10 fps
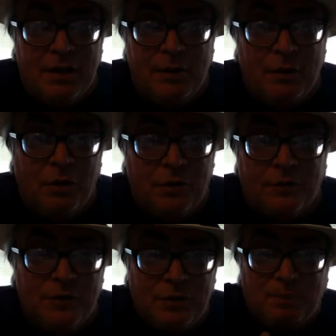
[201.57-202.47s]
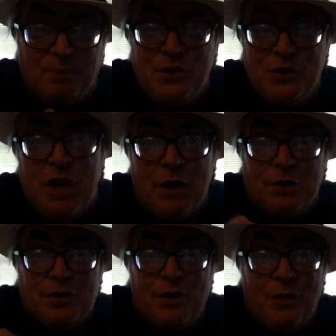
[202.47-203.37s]
There were a lot of
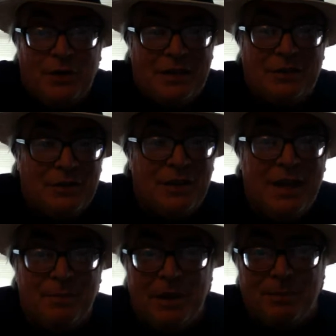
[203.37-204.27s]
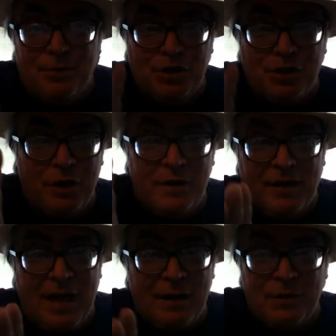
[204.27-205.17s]
jokes on the internet, people showing
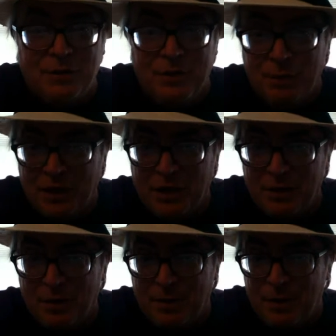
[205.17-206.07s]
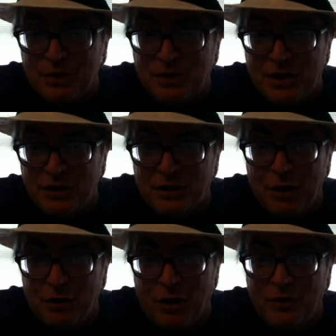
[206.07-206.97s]
that with the putting a post-it
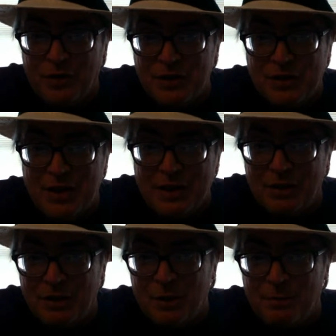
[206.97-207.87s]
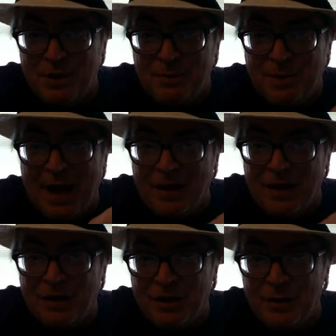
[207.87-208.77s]
note on it saying, you know, be back,
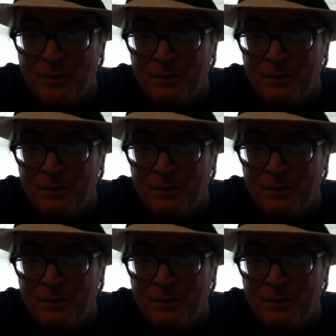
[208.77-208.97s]
you know,